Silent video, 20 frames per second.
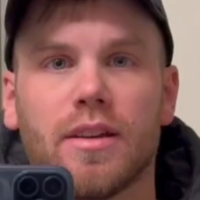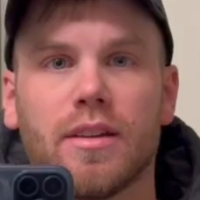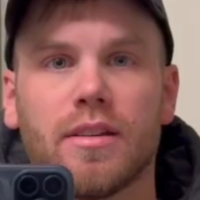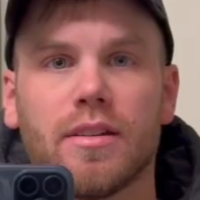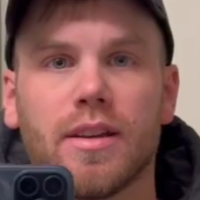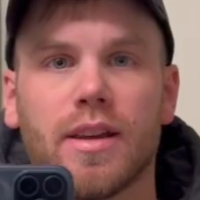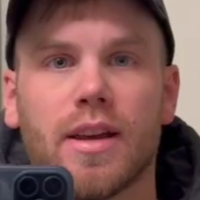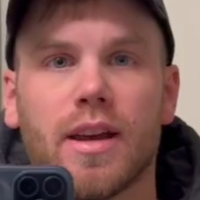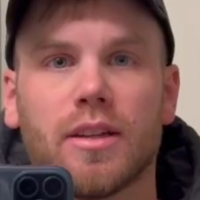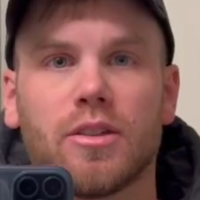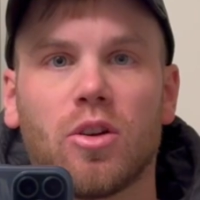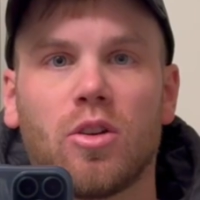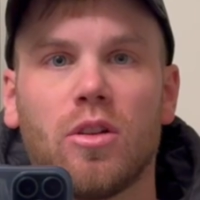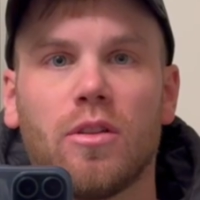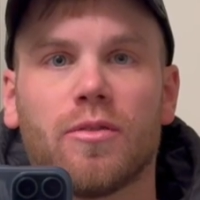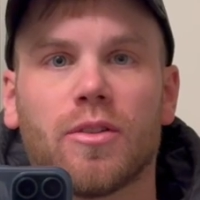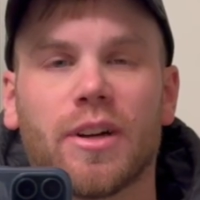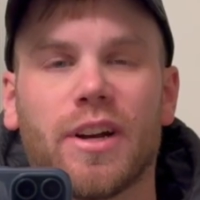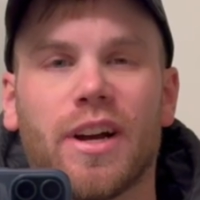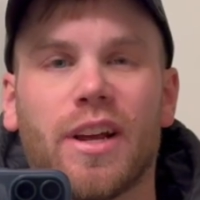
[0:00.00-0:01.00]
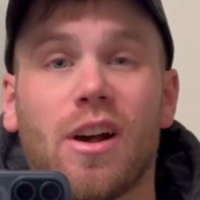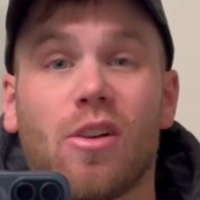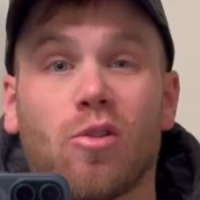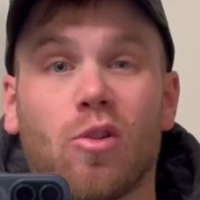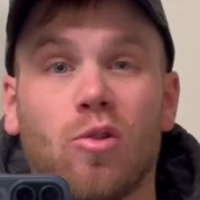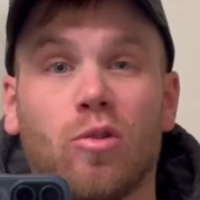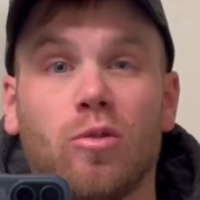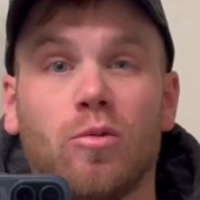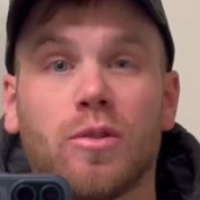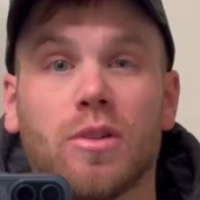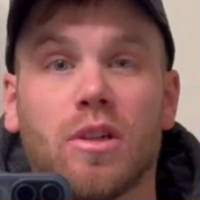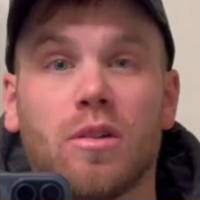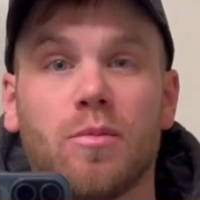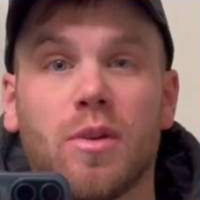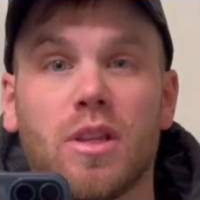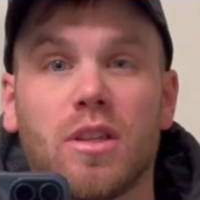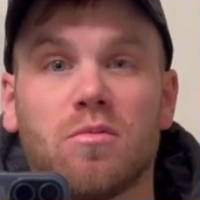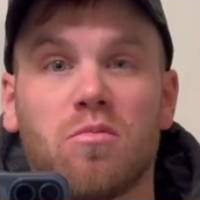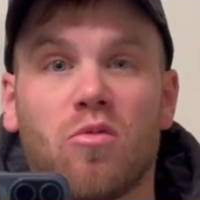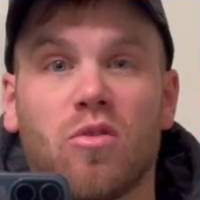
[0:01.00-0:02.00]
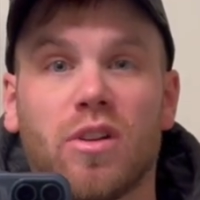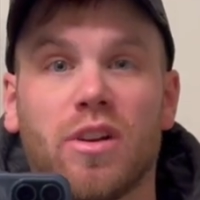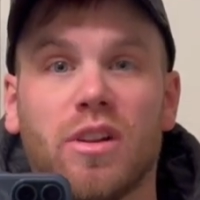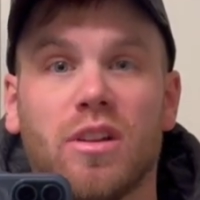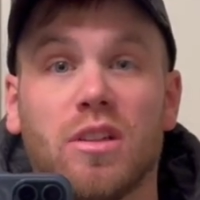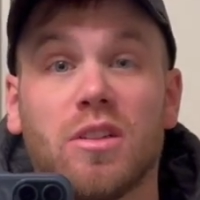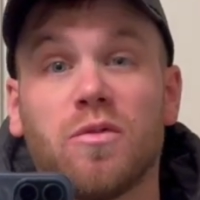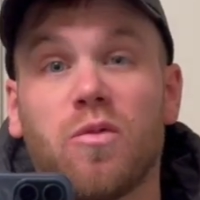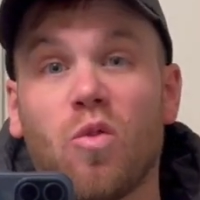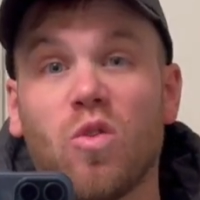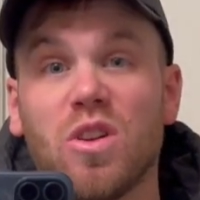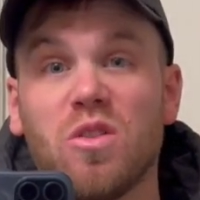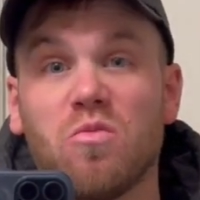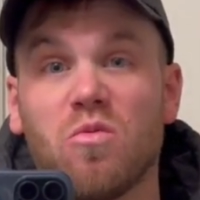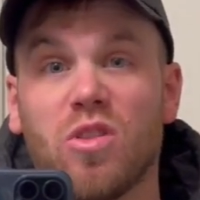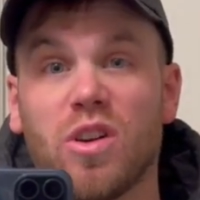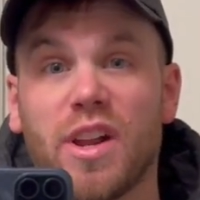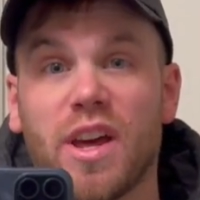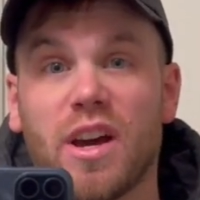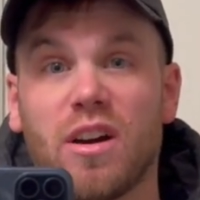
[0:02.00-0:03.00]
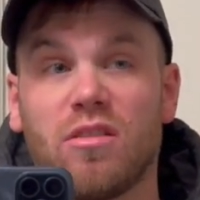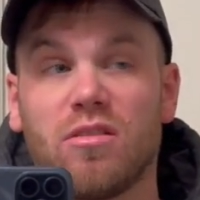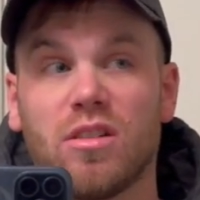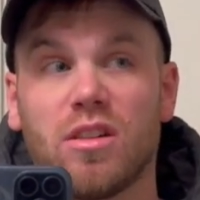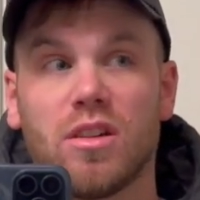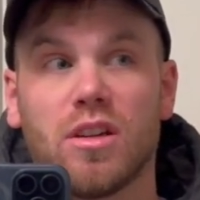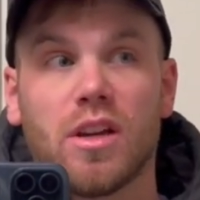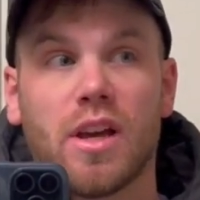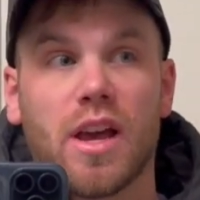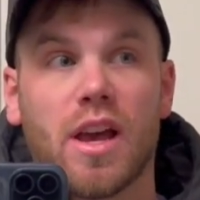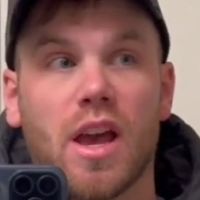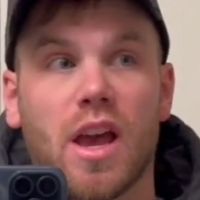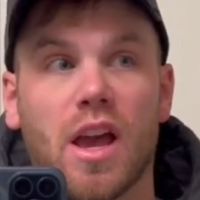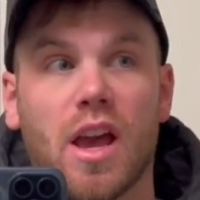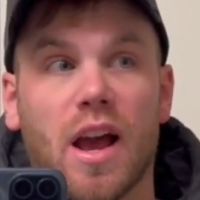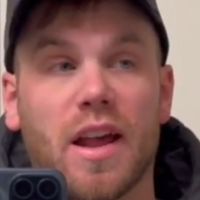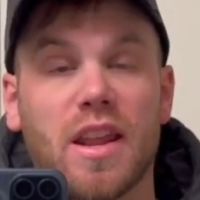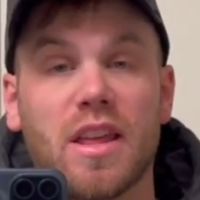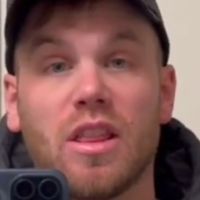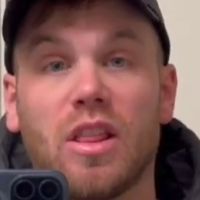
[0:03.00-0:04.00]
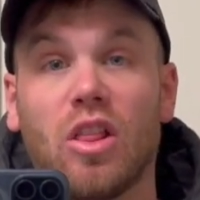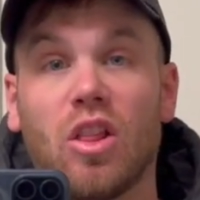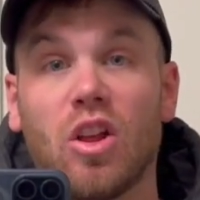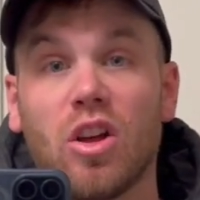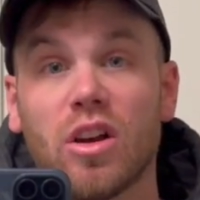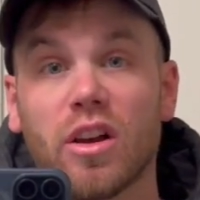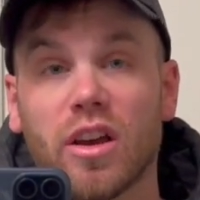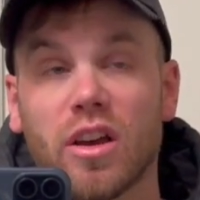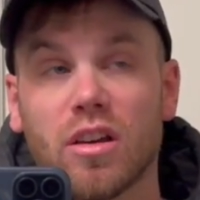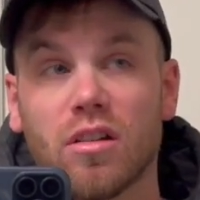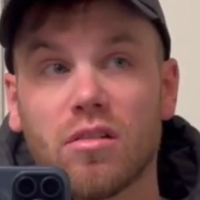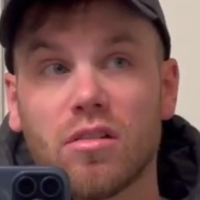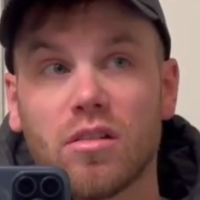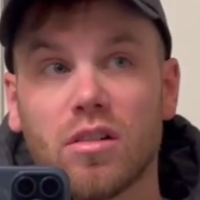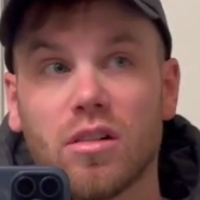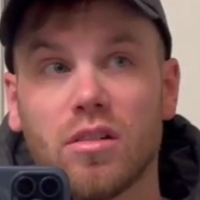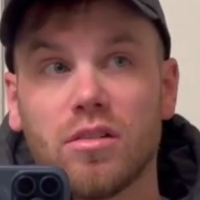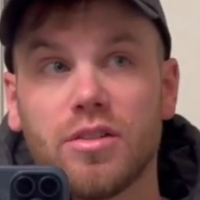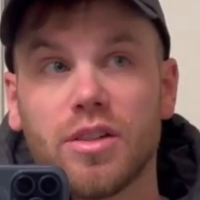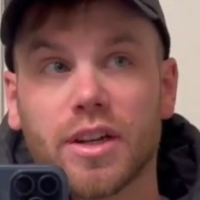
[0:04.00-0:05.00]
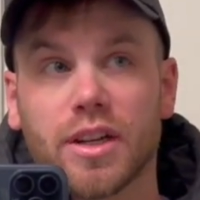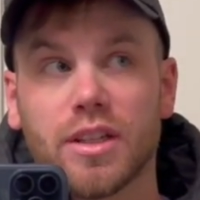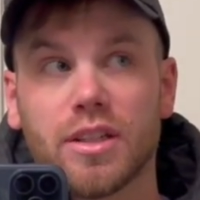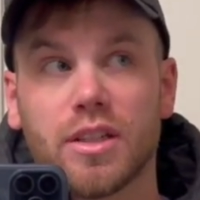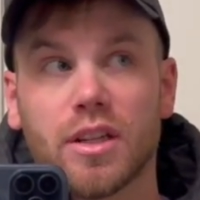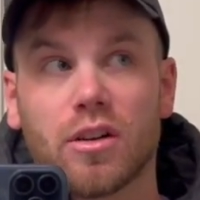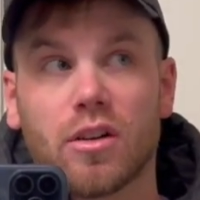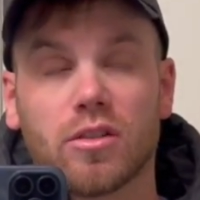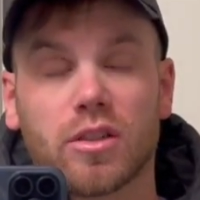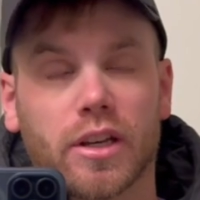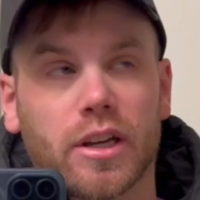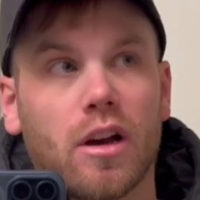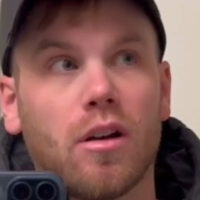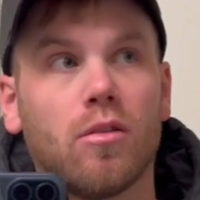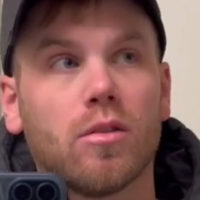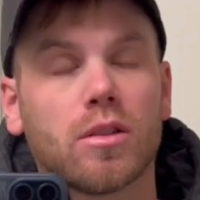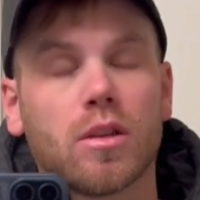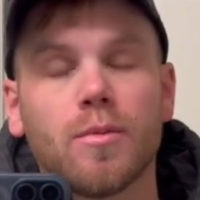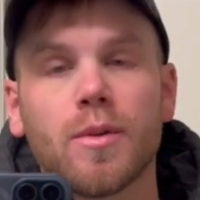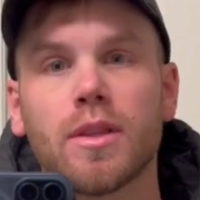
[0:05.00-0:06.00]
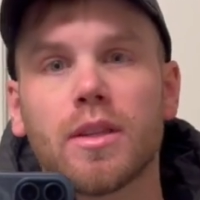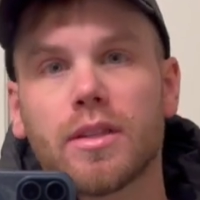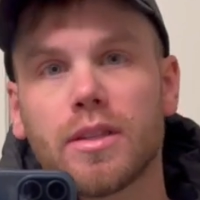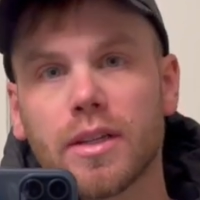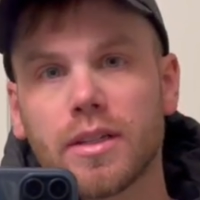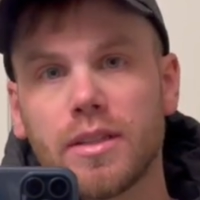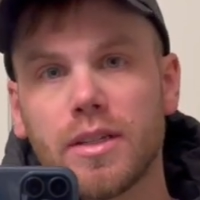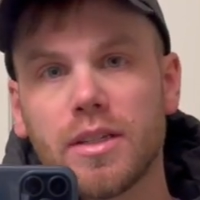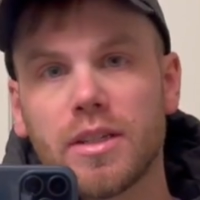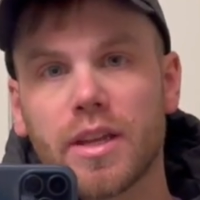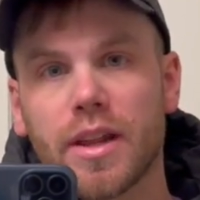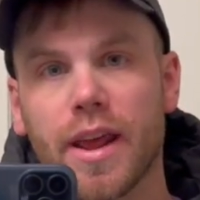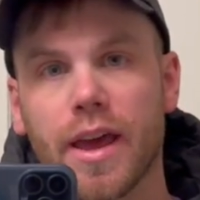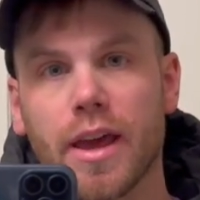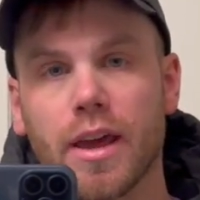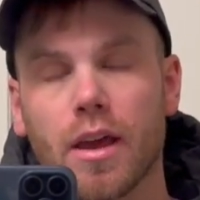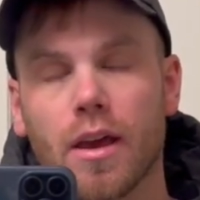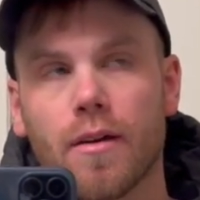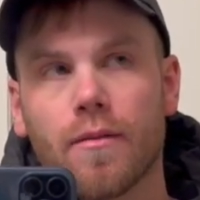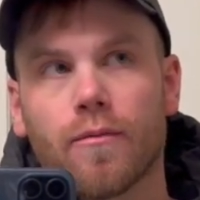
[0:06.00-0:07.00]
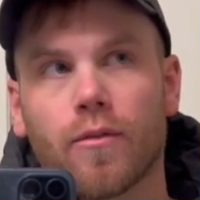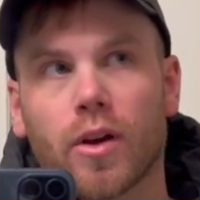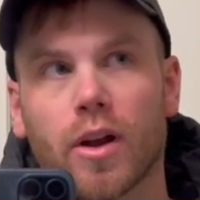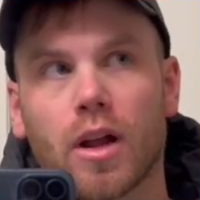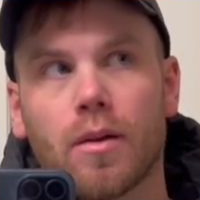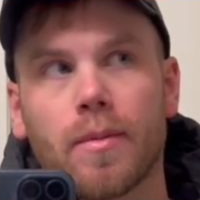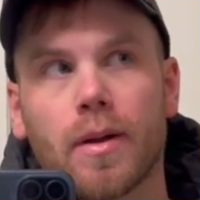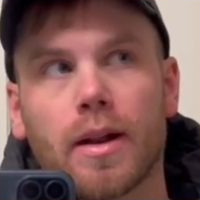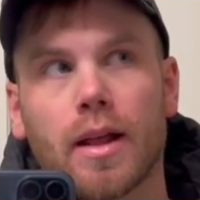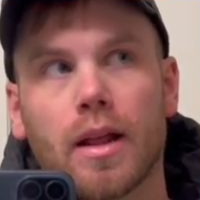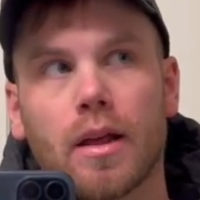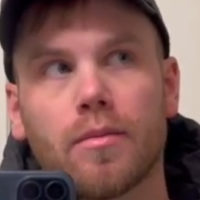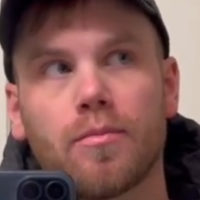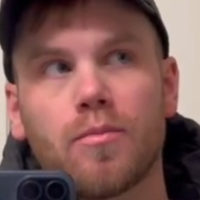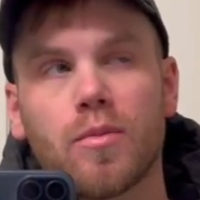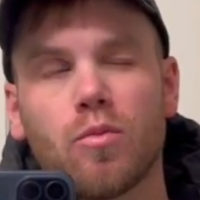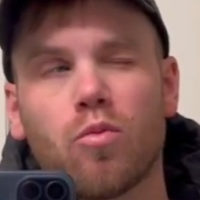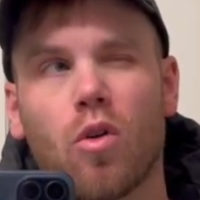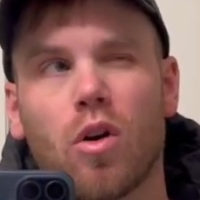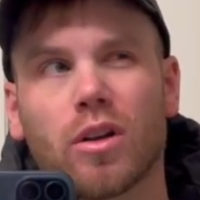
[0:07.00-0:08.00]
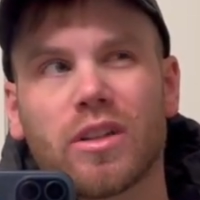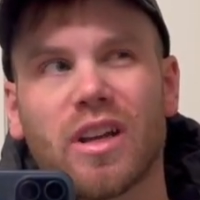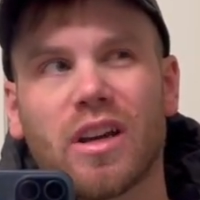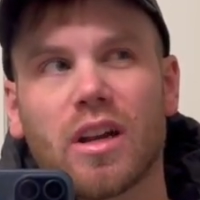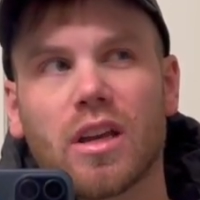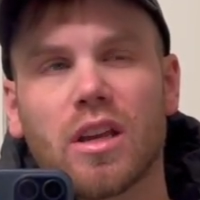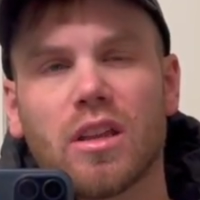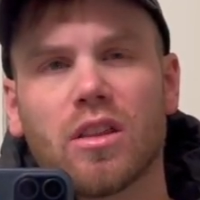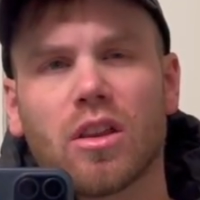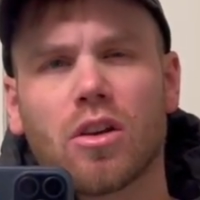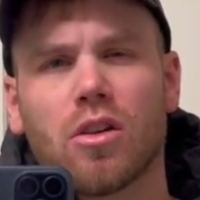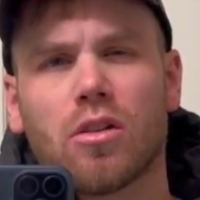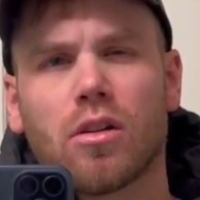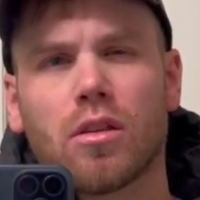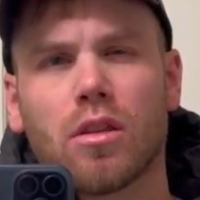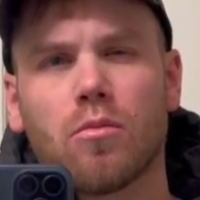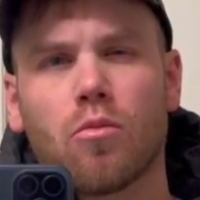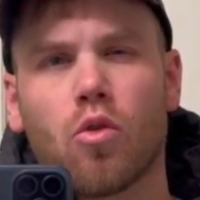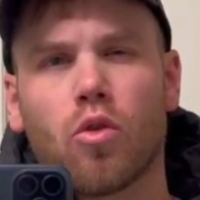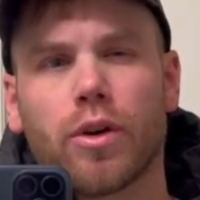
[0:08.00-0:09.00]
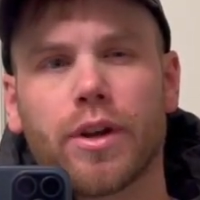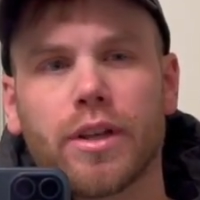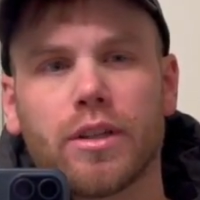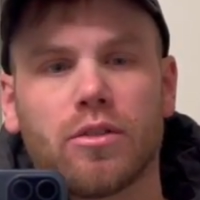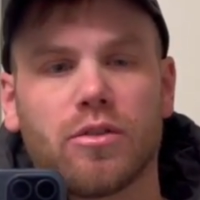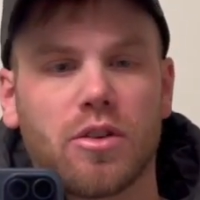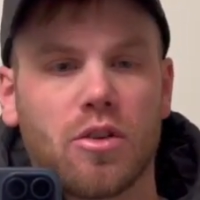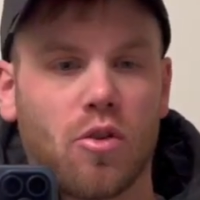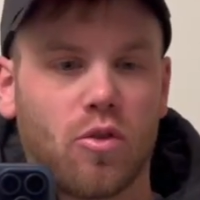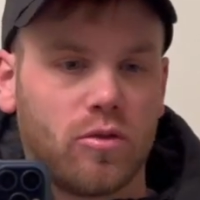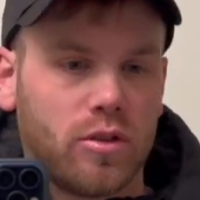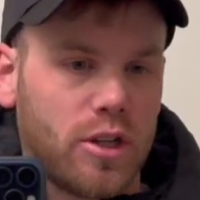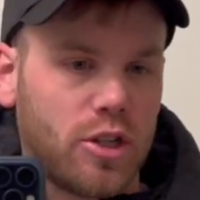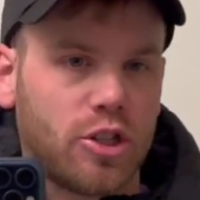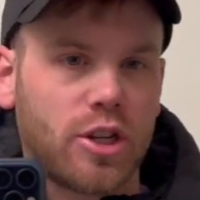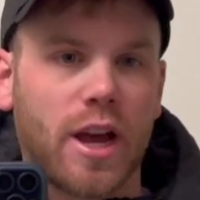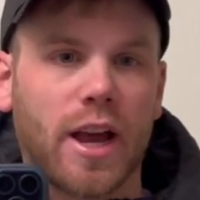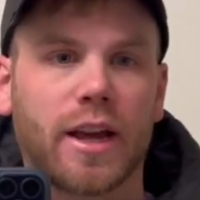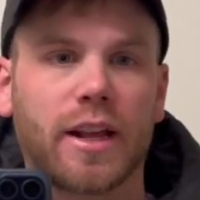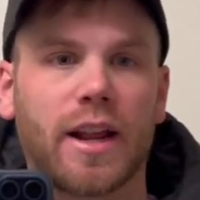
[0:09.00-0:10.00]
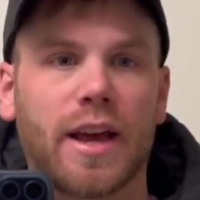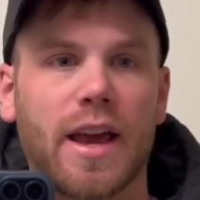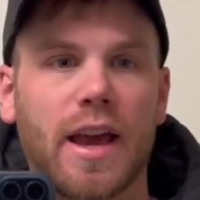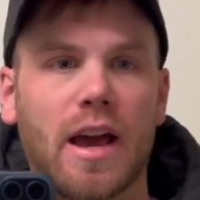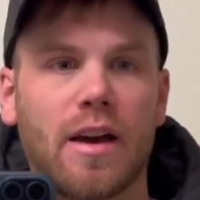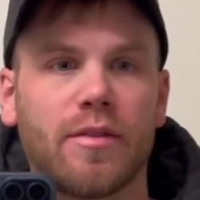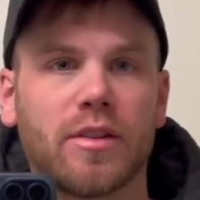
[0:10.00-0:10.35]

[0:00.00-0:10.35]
Yeah, I totally forgot how cold it was going to be this morning. It's 41 out, and I didn't look to consider. I was like, oh, it's going to be in the 60s today. Forgot about I had to be walked down and get in the car in the morning, so the only jacket I have